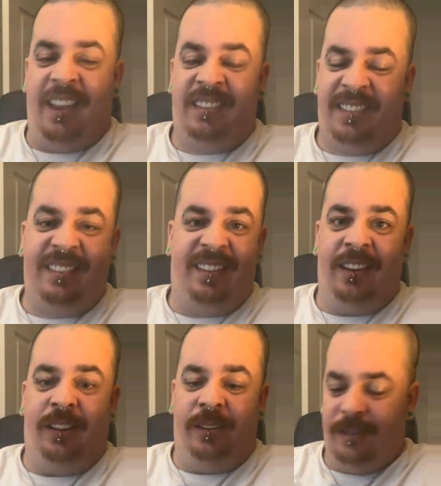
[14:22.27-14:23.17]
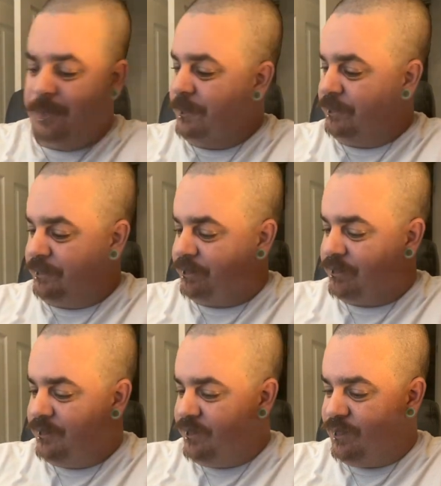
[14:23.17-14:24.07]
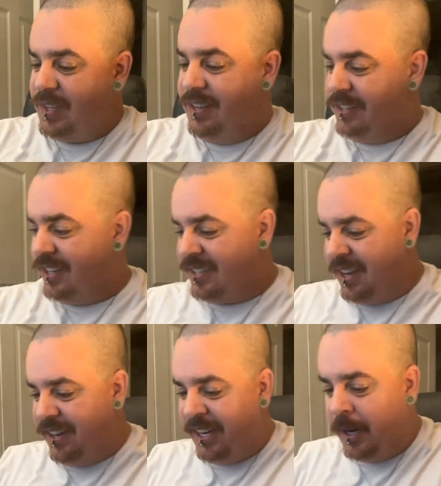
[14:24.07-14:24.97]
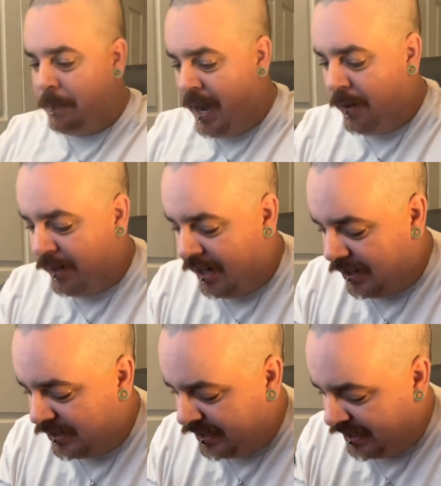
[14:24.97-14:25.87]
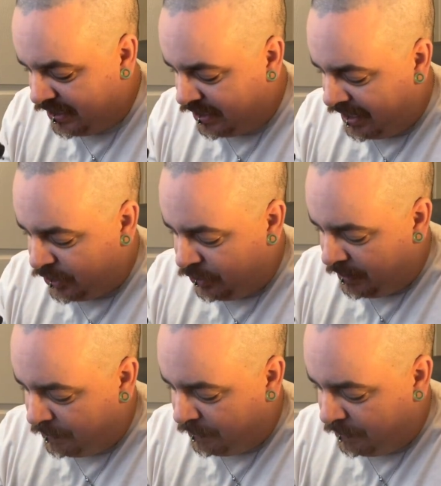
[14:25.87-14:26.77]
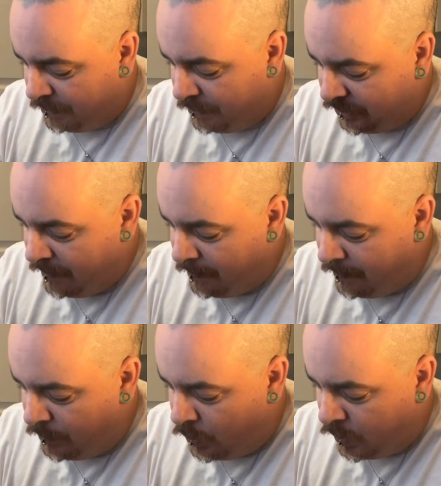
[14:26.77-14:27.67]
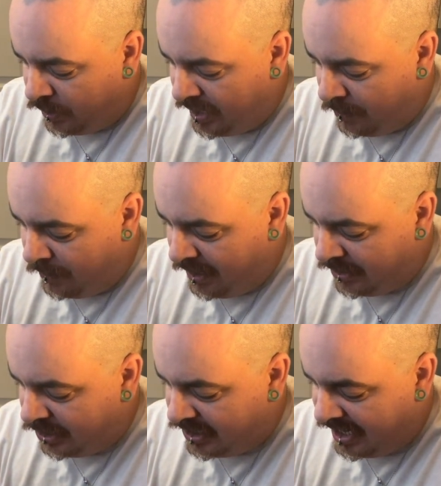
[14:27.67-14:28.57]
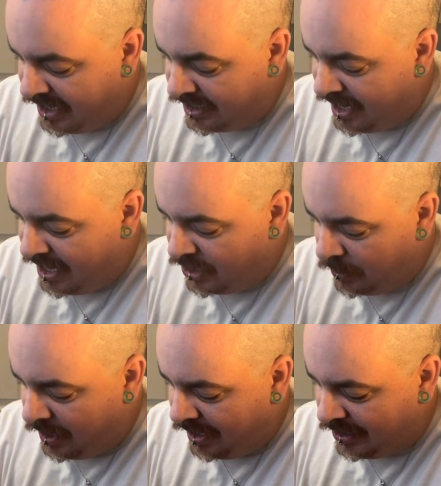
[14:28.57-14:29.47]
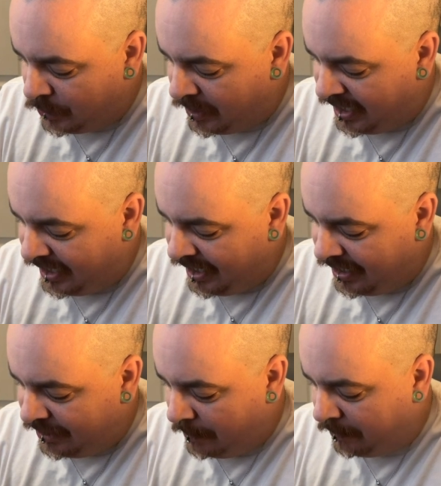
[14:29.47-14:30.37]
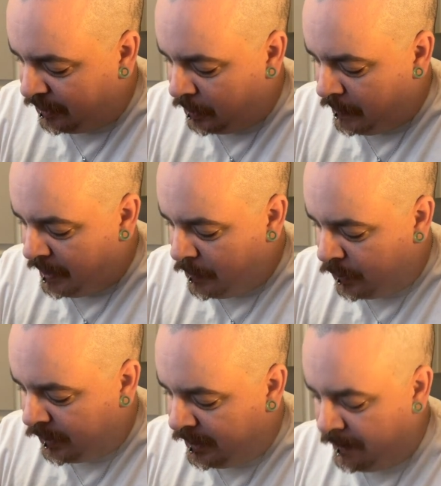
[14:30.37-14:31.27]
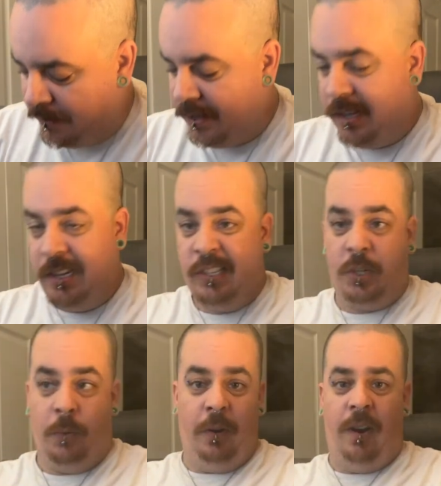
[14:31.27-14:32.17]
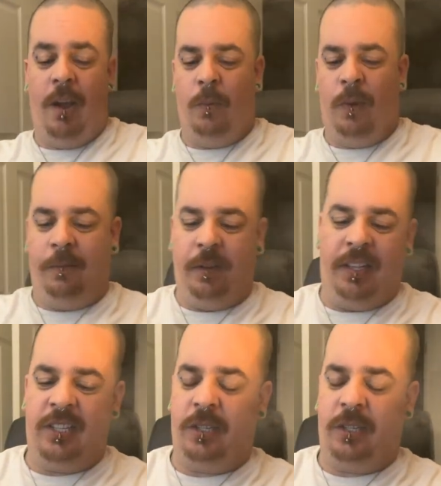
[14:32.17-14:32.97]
It's still just hitting like a powerhouse. Let's drip her a little more. That way she stays saturated, because we're going to kick her up a little bit more. So we're at 150.